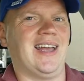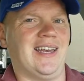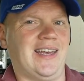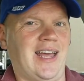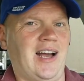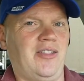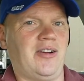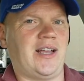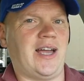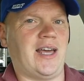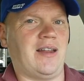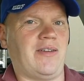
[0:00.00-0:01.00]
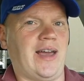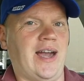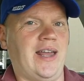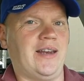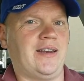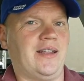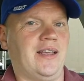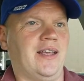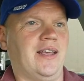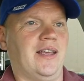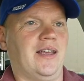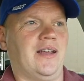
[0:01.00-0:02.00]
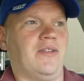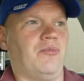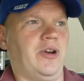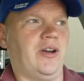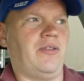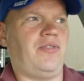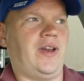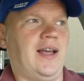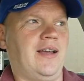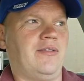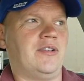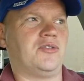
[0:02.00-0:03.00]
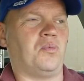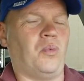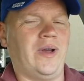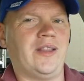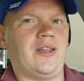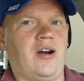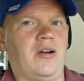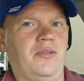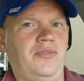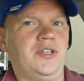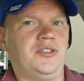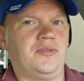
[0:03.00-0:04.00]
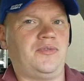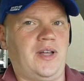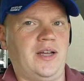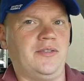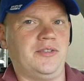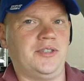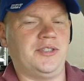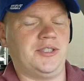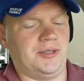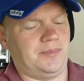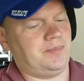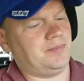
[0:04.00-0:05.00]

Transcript: Now they're kind of adding real flavors with artificial flavors,